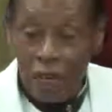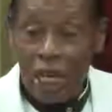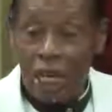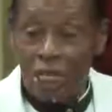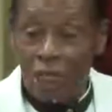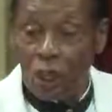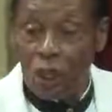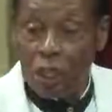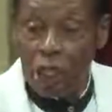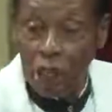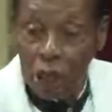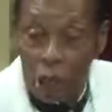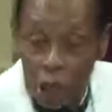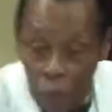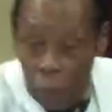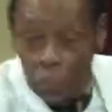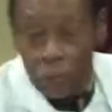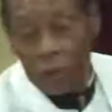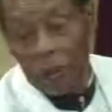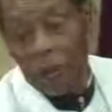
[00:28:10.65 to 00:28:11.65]
it's going to
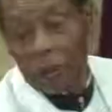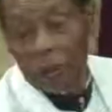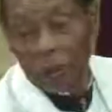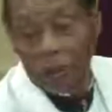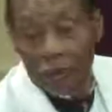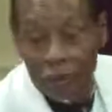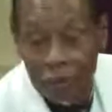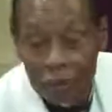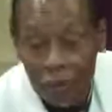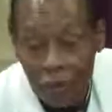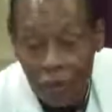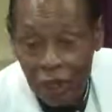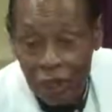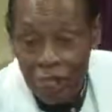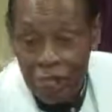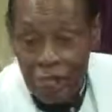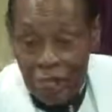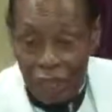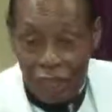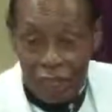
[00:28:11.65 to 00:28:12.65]
shape you.
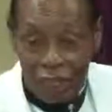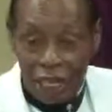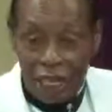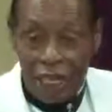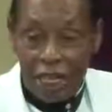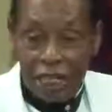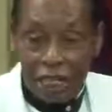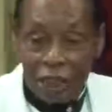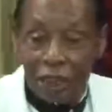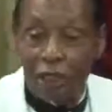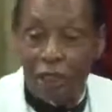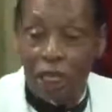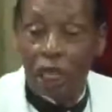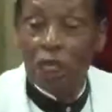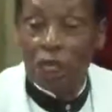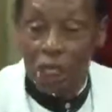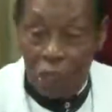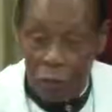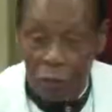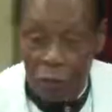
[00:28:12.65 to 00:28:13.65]
Yeah, it's going
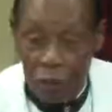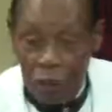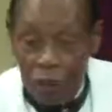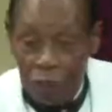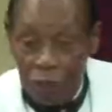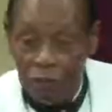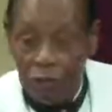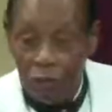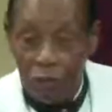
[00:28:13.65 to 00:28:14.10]
to shape you.